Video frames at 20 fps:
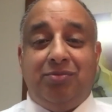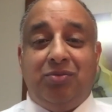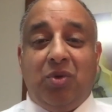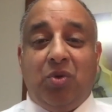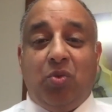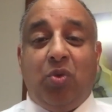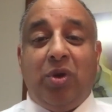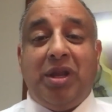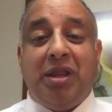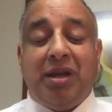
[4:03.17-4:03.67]

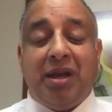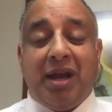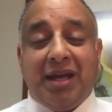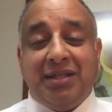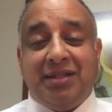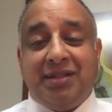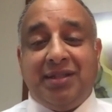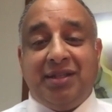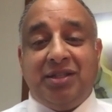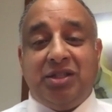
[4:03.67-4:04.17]
One of the nice
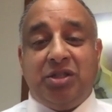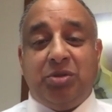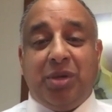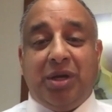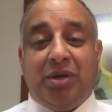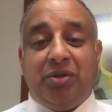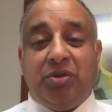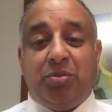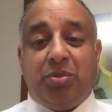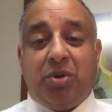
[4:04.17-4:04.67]
things
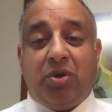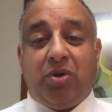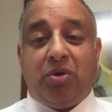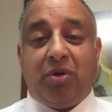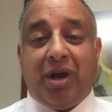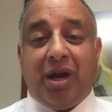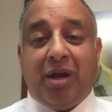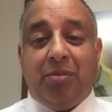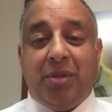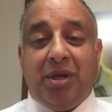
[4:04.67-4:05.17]
about the
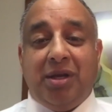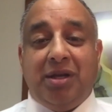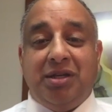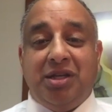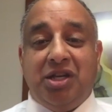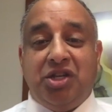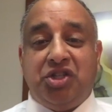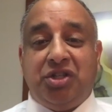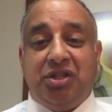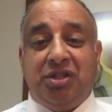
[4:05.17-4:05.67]
program, in
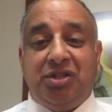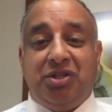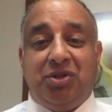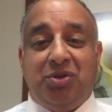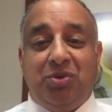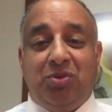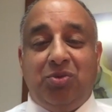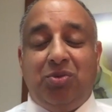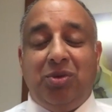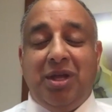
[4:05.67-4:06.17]
addition
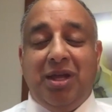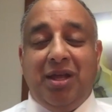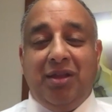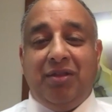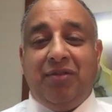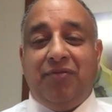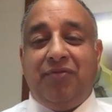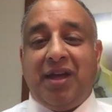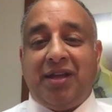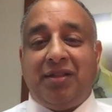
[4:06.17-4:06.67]
to the
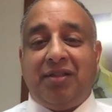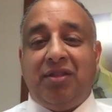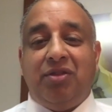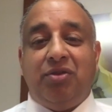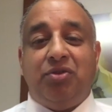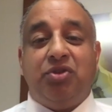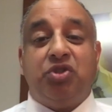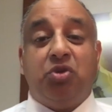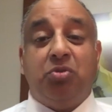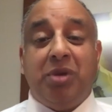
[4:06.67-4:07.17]
fact that there's
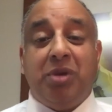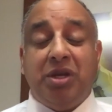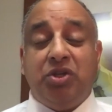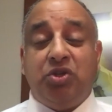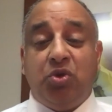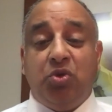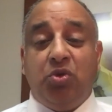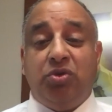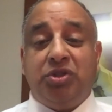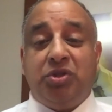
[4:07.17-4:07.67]
so many
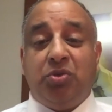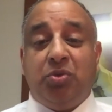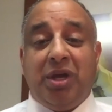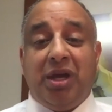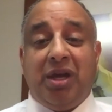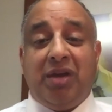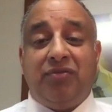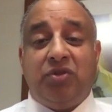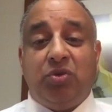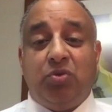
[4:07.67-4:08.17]
tools that we
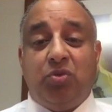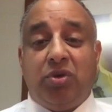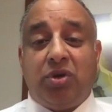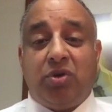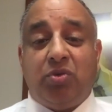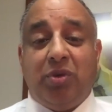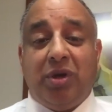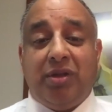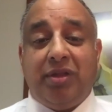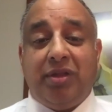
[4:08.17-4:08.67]
have to work
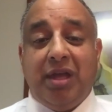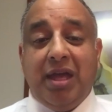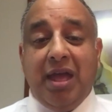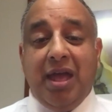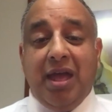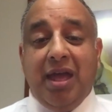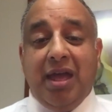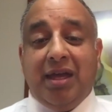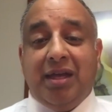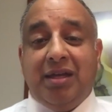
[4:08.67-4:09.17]
with,
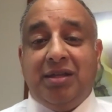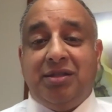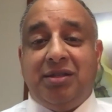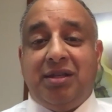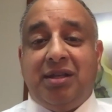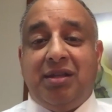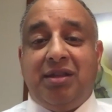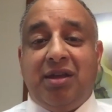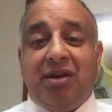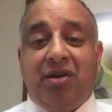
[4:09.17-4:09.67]
is
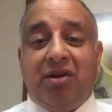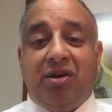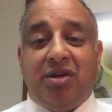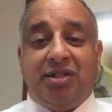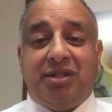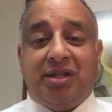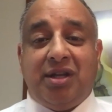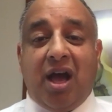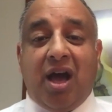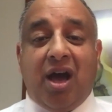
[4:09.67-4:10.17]
that there is
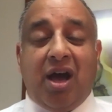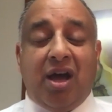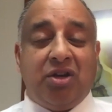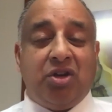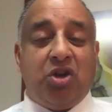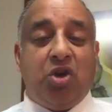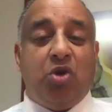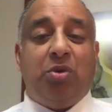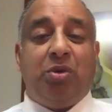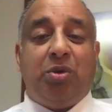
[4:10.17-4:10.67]
an
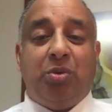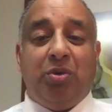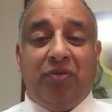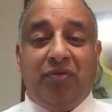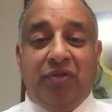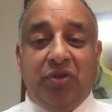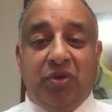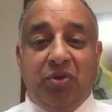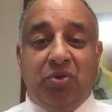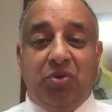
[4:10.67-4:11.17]
ongoing
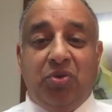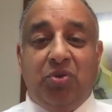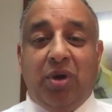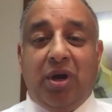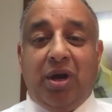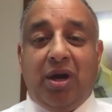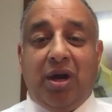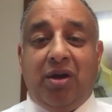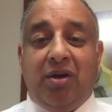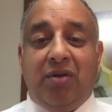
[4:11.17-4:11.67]
review
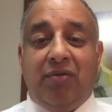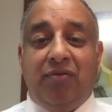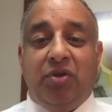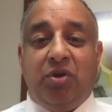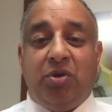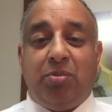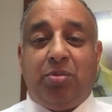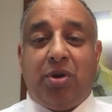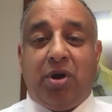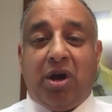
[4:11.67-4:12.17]
of your
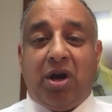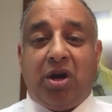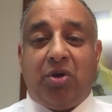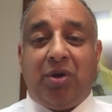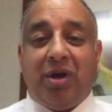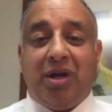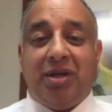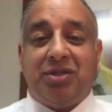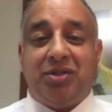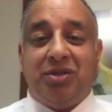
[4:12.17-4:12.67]

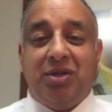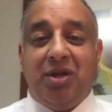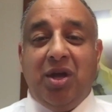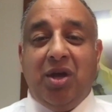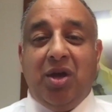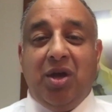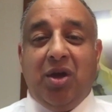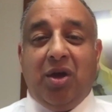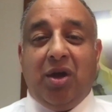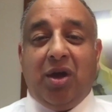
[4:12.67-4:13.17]
progress
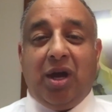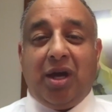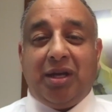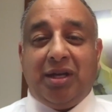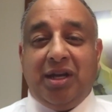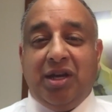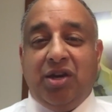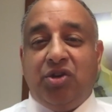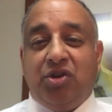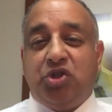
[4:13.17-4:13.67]
uh,
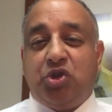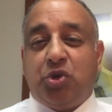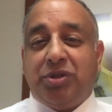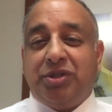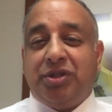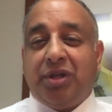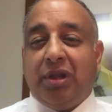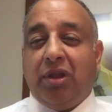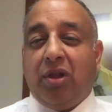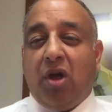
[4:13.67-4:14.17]
geared towards
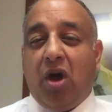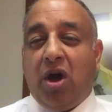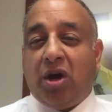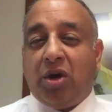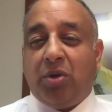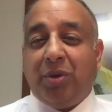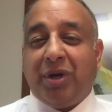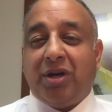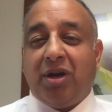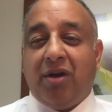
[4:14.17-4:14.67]
a long
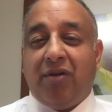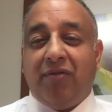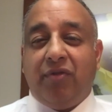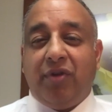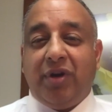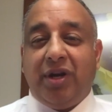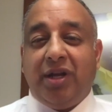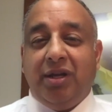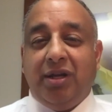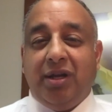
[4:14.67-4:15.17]

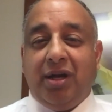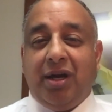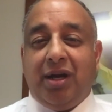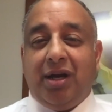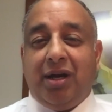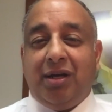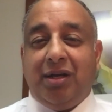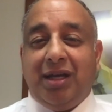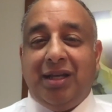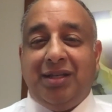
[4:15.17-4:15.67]
recovery.
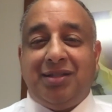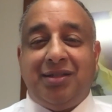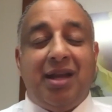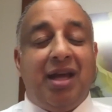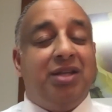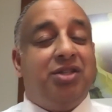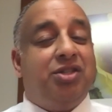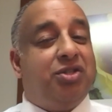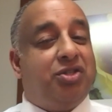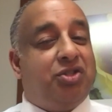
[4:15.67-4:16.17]
Uh, it's not
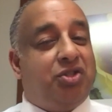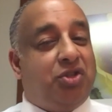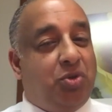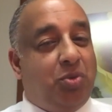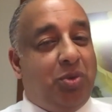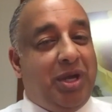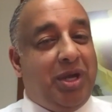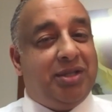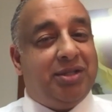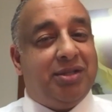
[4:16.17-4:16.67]
just two
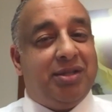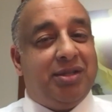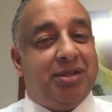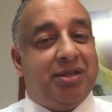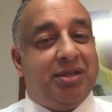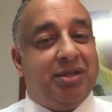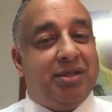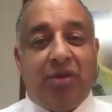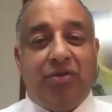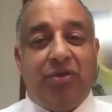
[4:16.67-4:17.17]
weeks and then
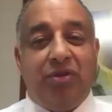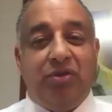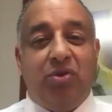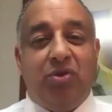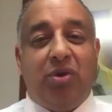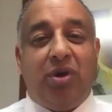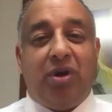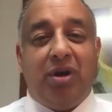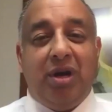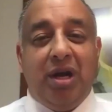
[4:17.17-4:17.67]
you're out the
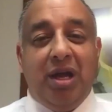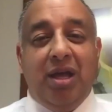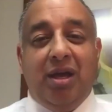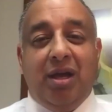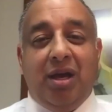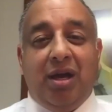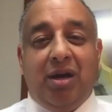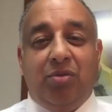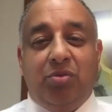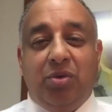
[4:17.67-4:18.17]
door.
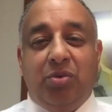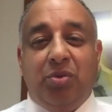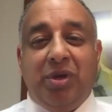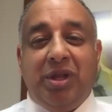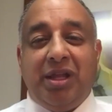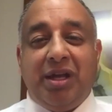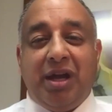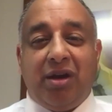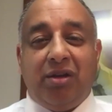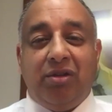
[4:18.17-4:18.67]
Uh, we
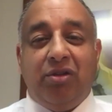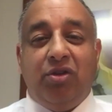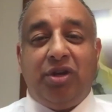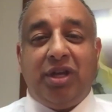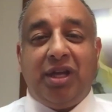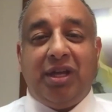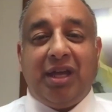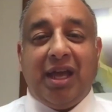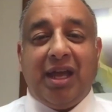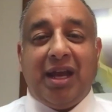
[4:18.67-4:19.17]
really are
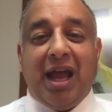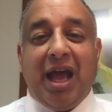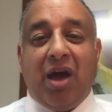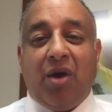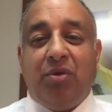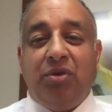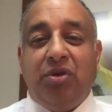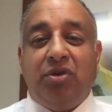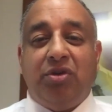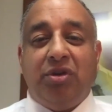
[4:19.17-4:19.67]
looking at how
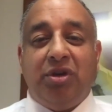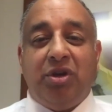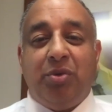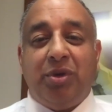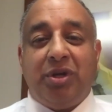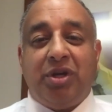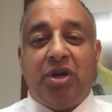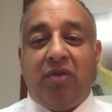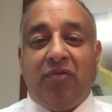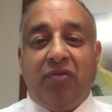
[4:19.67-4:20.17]
you're going to
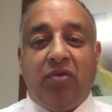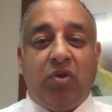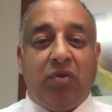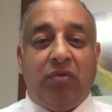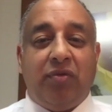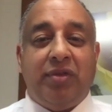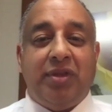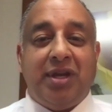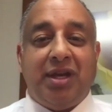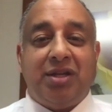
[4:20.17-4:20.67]
recover over
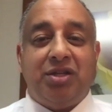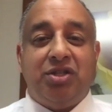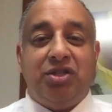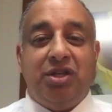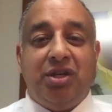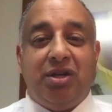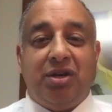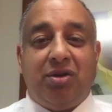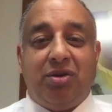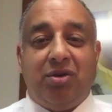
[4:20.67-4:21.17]
the next
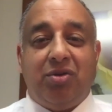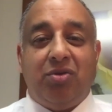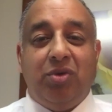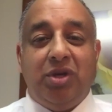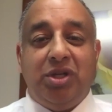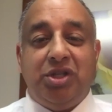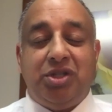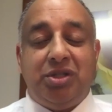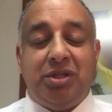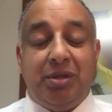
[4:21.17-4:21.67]
year
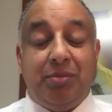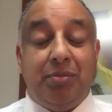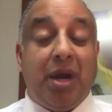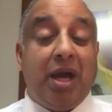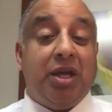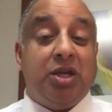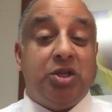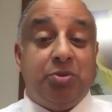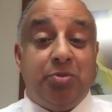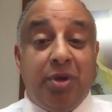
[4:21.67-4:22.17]
which in my
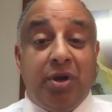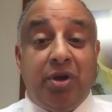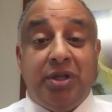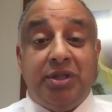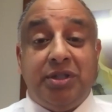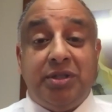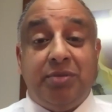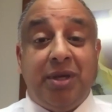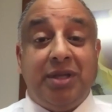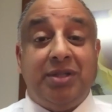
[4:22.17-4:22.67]

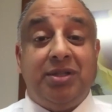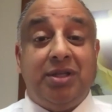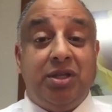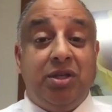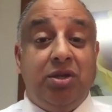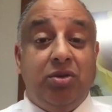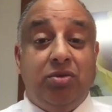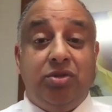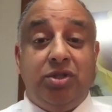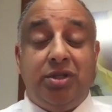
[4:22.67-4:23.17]
experience makes a
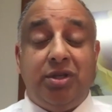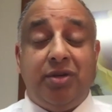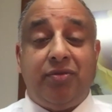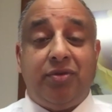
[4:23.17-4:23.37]
huge difference.